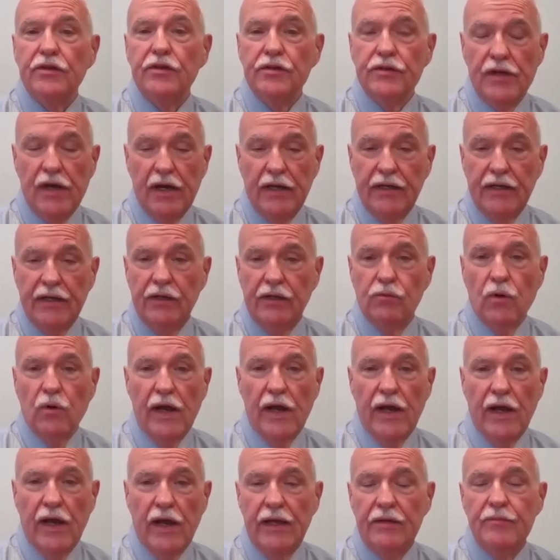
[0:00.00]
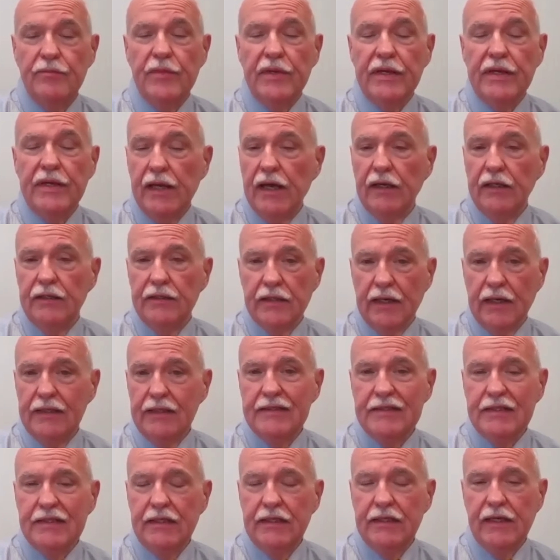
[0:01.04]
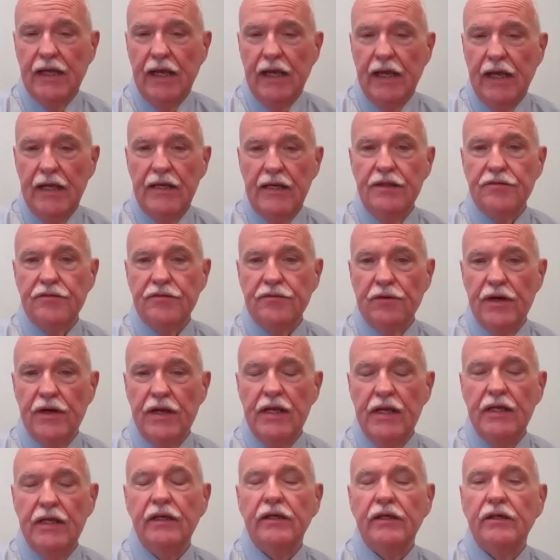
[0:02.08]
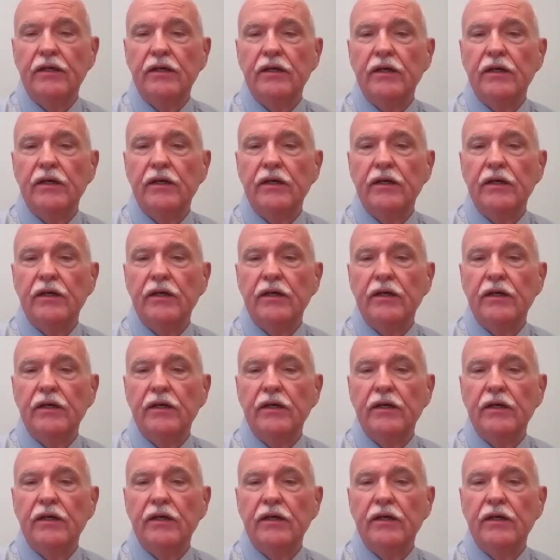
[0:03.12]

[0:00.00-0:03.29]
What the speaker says: United Way began in 1983